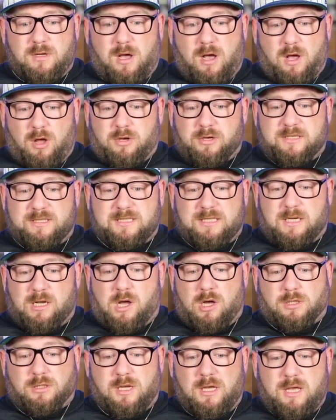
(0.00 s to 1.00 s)
Honest to
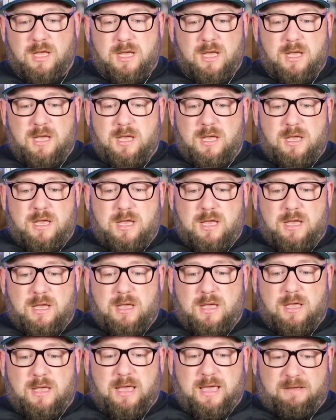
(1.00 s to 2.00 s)
God,
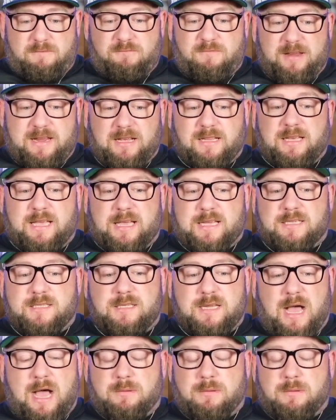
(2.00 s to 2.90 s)
it really is.